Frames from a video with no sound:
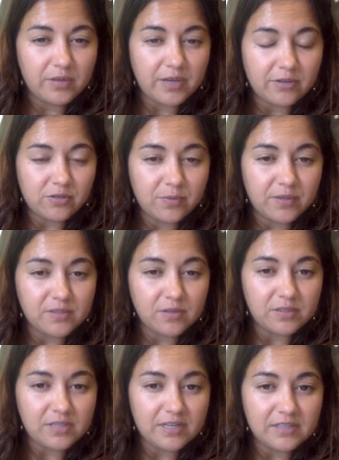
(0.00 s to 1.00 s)
algebra, so
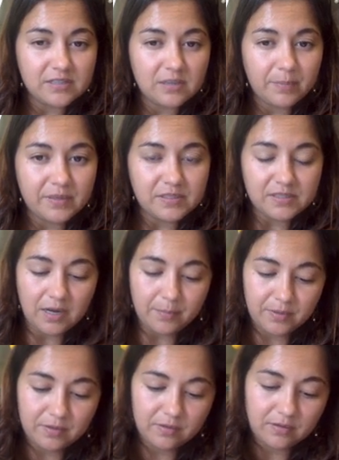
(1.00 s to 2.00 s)
I'll take it step by step.
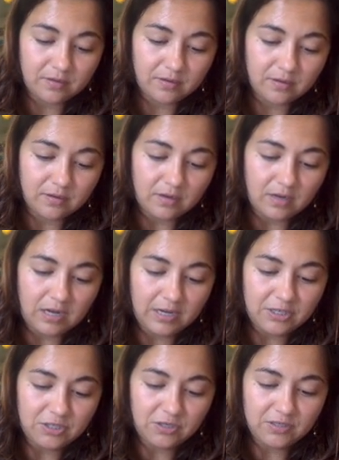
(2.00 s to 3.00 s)
I
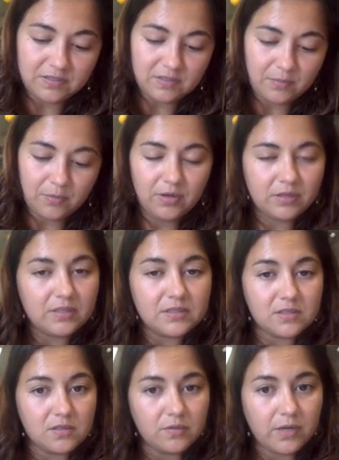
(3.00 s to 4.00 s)
shouldn't separate
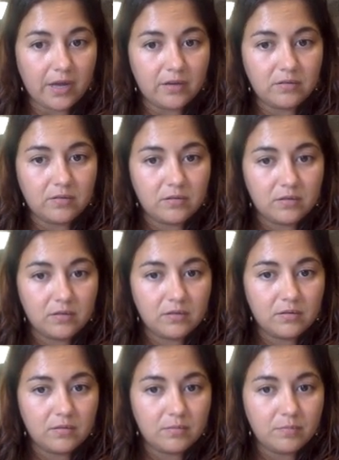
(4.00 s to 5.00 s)
these two yet
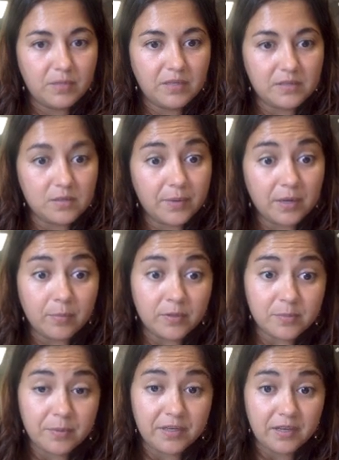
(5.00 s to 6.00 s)
because they're being
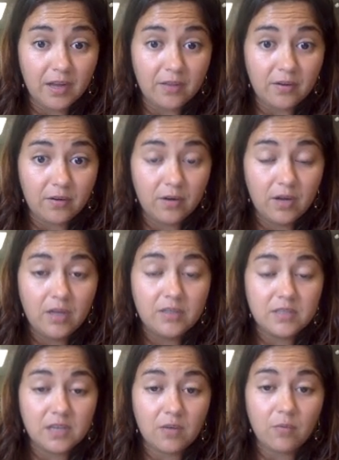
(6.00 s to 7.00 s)
multiplied together.
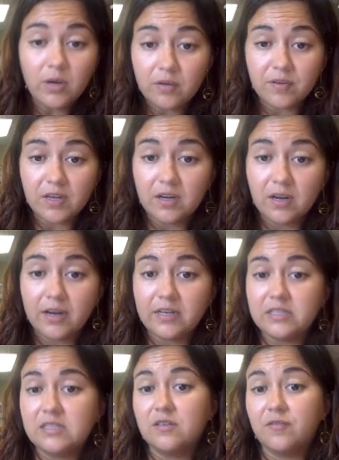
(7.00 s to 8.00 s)
To get rid of it, I
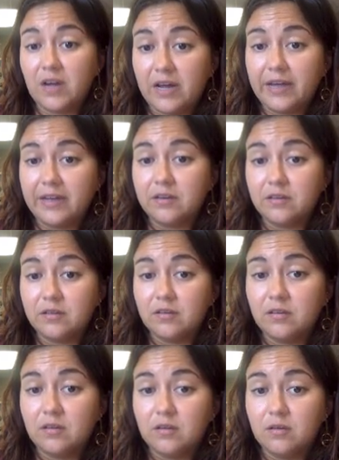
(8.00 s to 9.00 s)
need to divide,
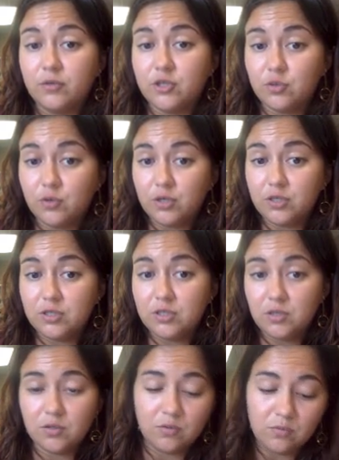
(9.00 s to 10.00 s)
which you could
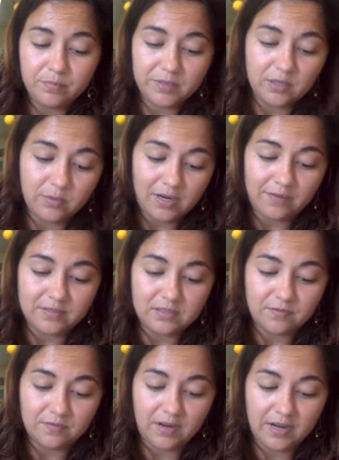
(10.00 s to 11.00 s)
do, but you would have to
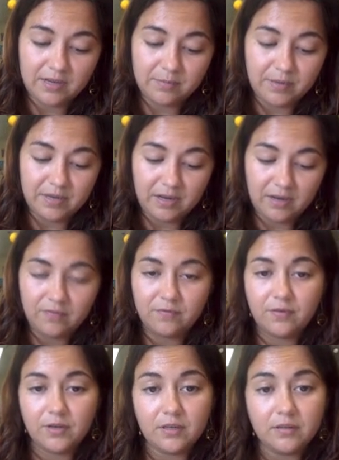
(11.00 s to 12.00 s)
divide by
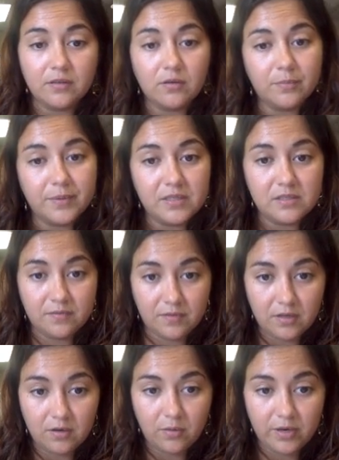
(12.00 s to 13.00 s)
every little piece of
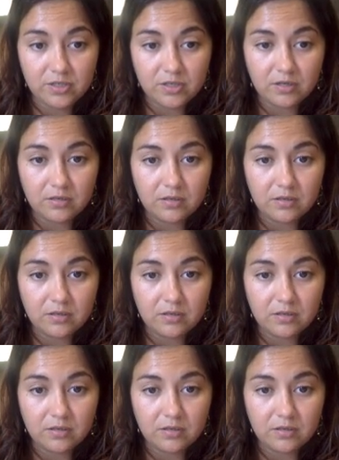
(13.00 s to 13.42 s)
the equation.